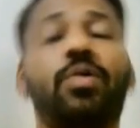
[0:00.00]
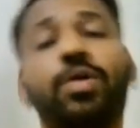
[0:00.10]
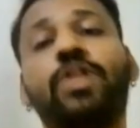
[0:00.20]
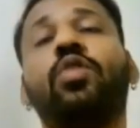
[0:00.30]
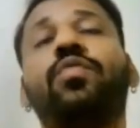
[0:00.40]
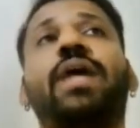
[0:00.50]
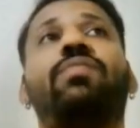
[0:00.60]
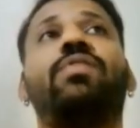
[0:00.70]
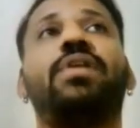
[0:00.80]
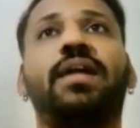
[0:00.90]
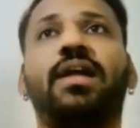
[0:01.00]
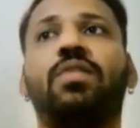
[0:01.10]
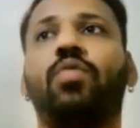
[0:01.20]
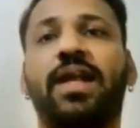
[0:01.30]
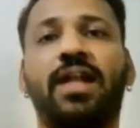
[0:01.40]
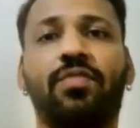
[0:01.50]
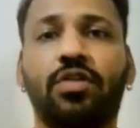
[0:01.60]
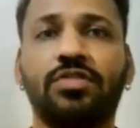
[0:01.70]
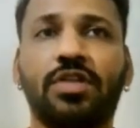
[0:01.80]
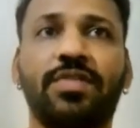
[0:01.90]
We know we have created Wildlife
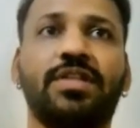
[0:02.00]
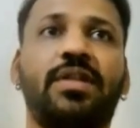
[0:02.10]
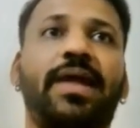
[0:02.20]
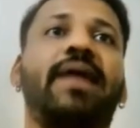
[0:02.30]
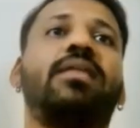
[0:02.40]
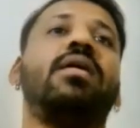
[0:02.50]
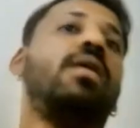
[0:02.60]
Conservation Act,